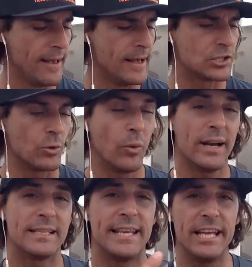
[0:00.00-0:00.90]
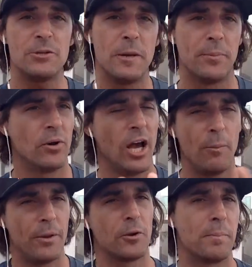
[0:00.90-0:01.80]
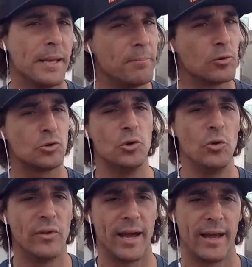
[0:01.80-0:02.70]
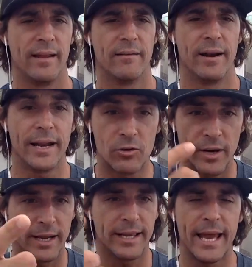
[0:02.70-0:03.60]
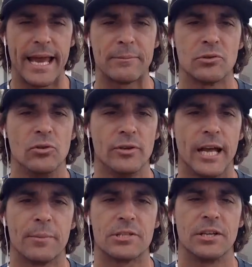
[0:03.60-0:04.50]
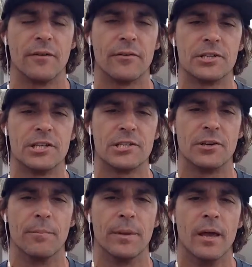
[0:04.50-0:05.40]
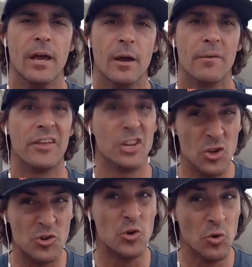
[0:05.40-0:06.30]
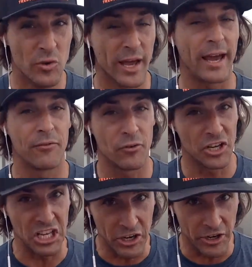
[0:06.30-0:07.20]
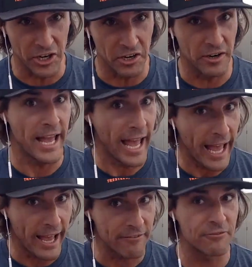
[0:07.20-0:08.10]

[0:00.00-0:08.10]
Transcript: So we wanted to teach people, help other people do that, right, Greg? Yeah, absolutely. 9% down free system. But then you do that for a year and a half